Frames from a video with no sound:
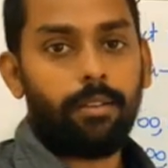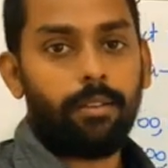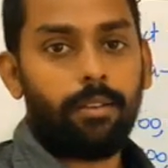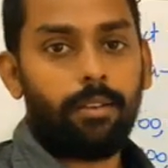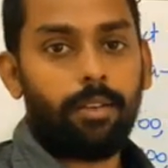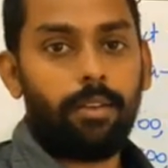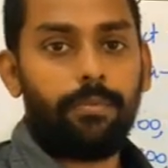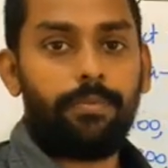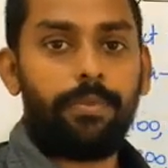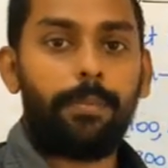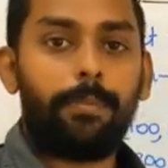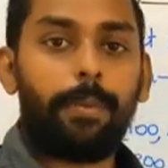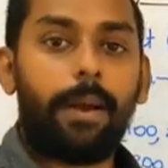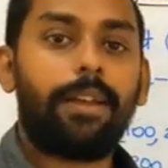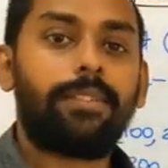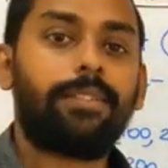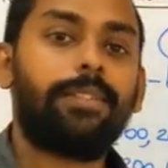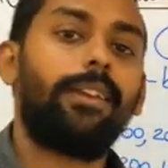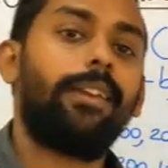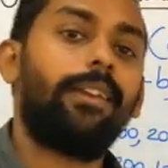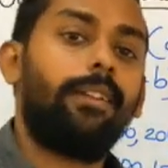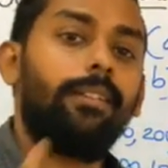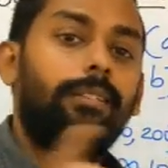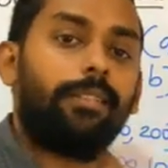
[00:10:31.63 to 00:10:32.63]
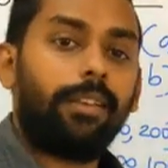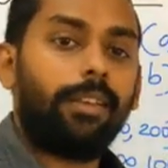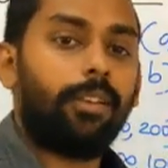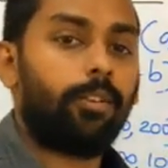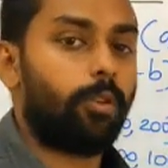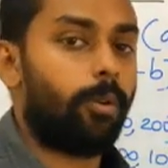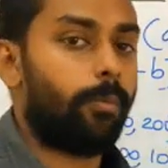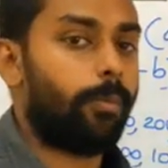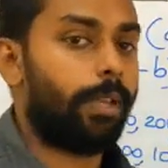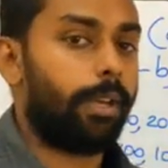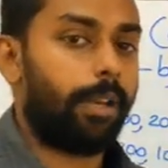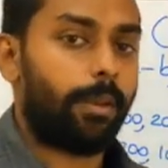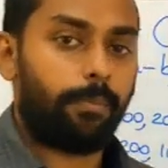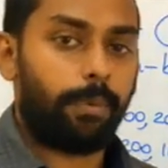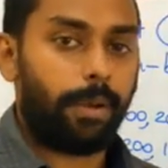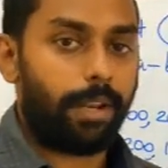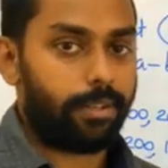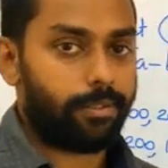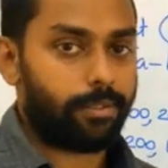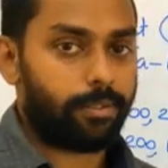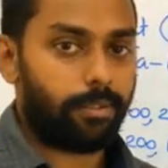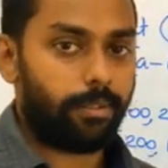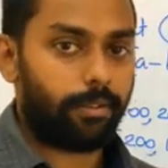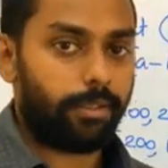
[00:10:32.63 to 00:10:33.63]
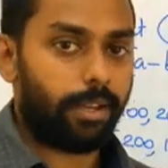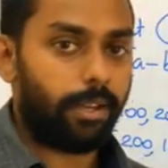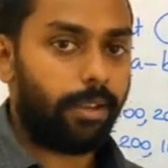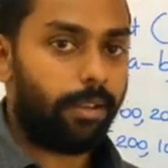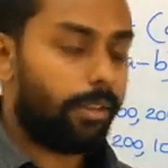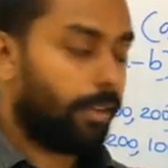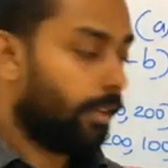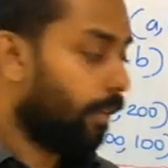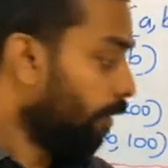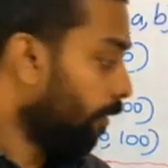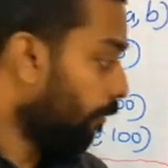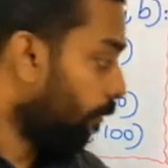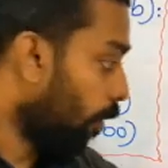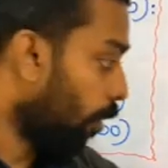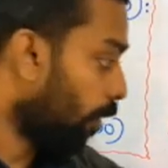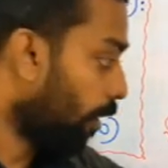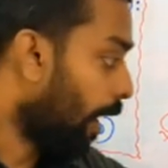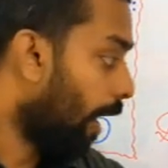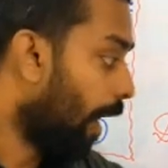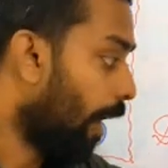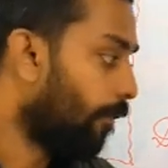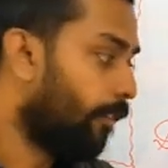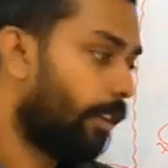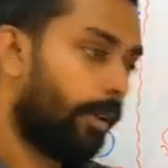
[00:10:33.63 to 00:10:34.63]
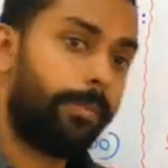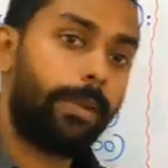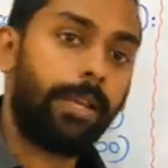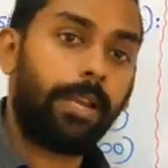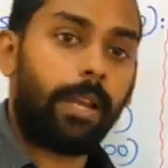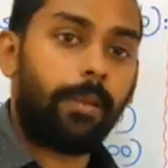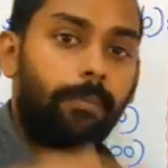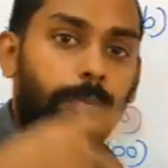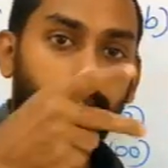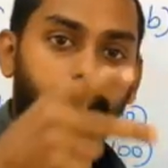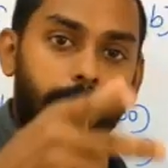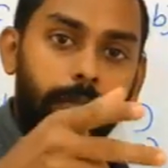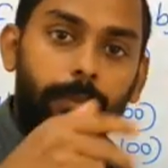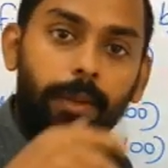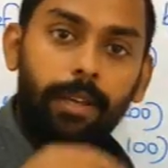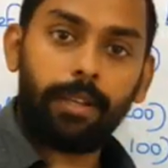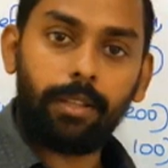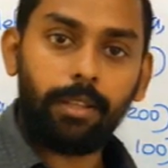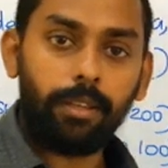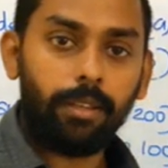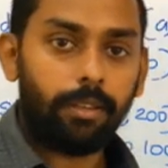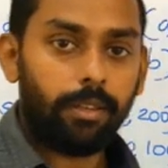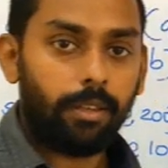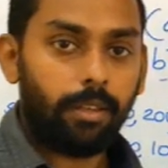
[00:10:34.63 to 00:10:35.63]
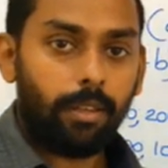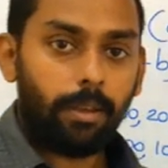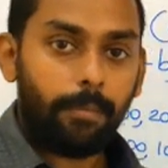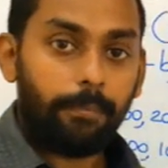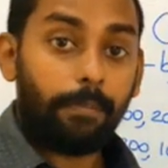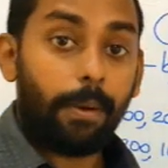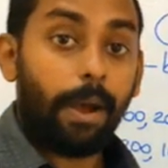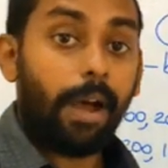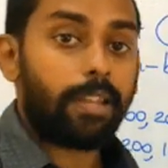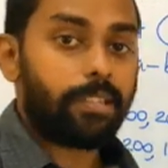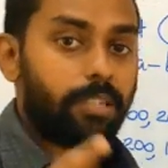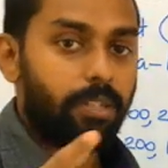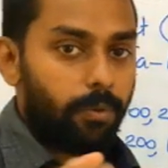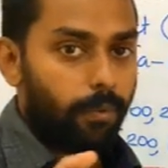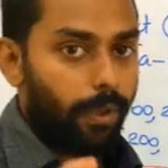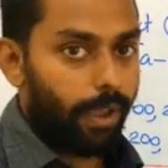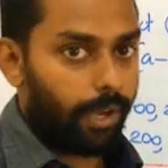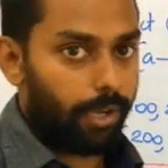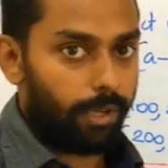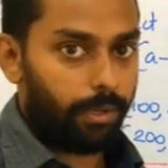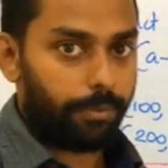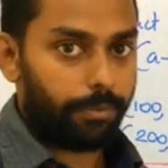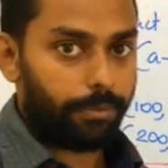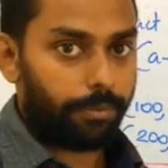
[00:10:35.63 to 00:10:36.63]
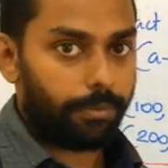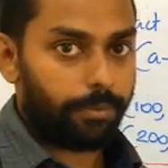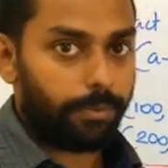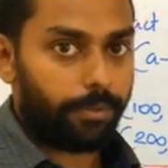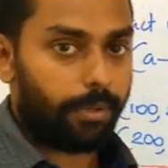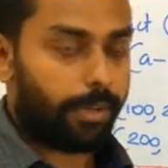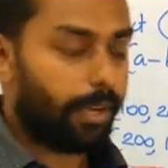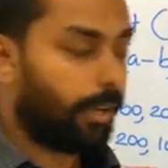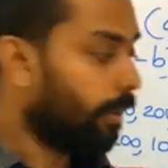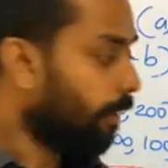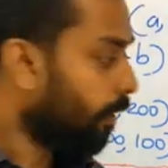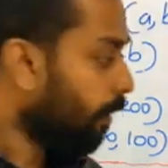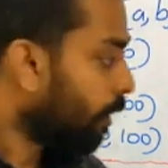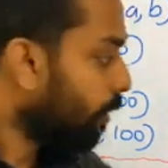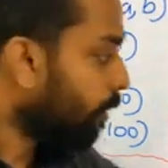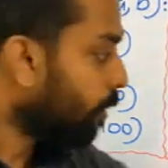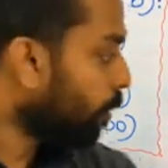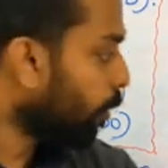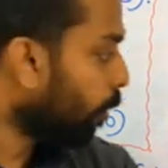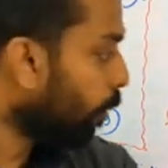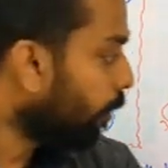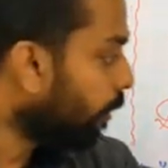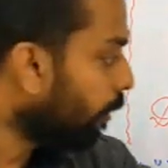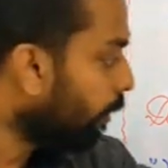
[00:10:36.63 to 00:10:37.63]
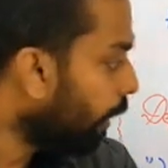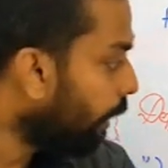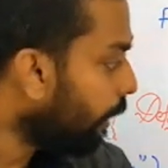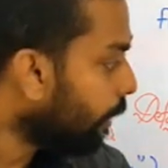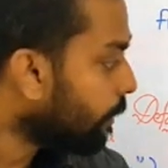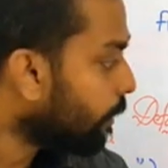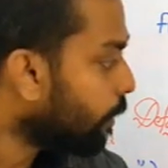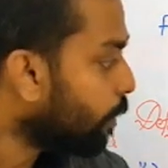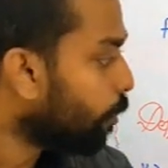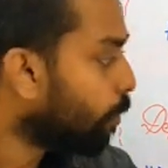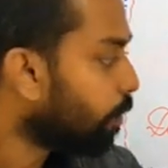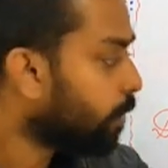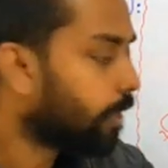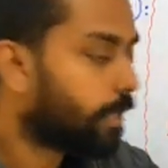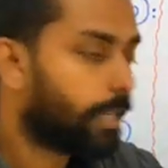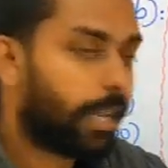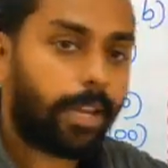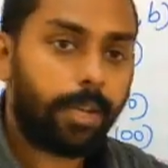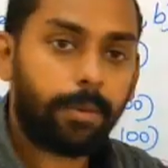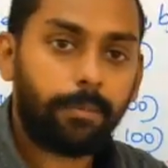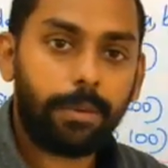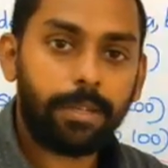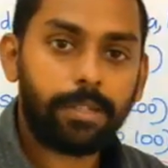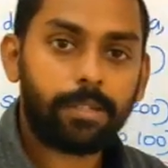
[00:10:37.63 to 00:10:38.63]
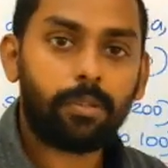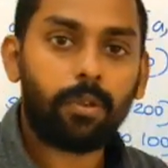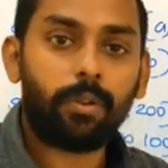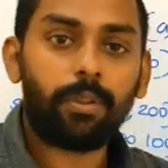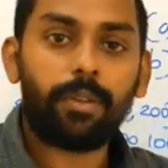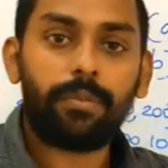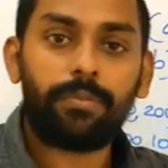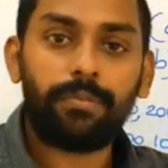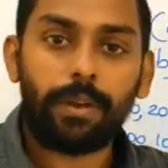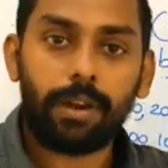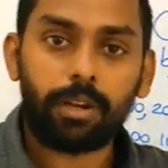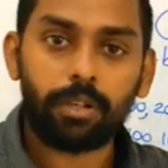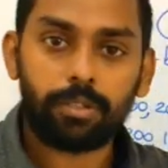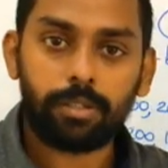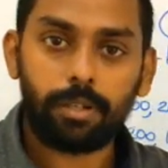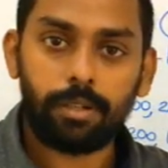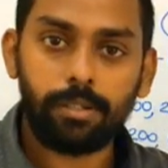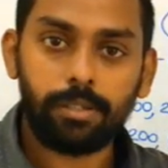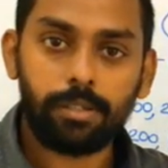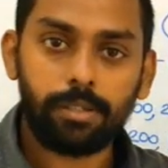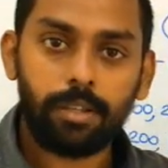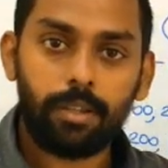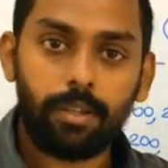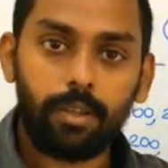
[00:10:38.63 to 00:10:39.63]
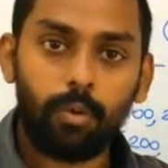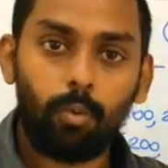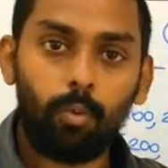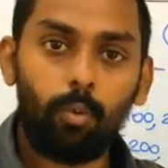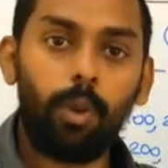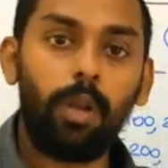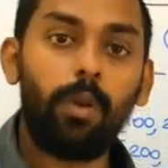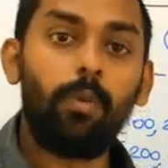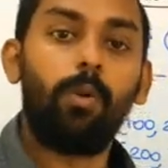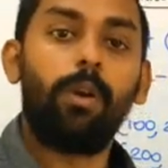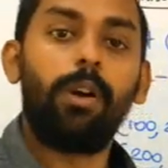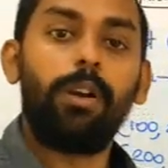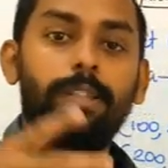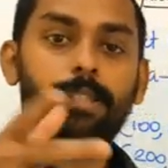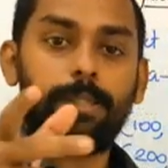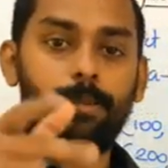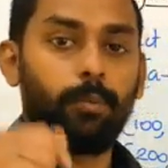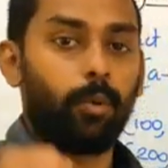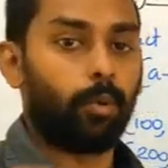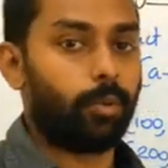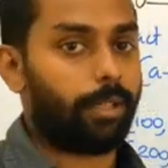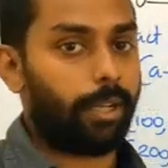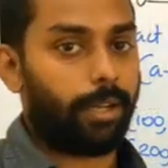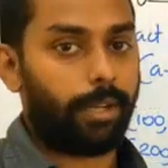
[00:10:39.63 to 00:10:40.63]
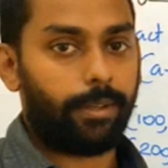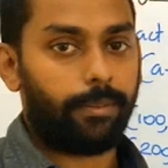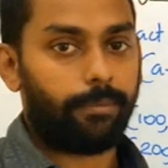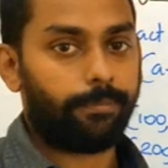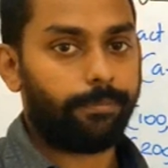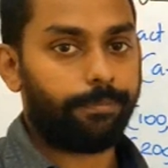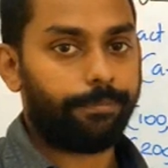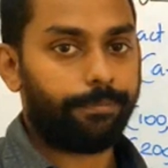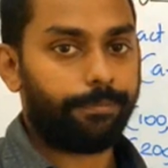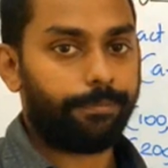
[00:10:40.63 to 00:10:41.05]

If you're passing anything, it will be replaced. Okay, what hi will be replaced by the passed value. Okay, so these two statements of the functions will work smoothly.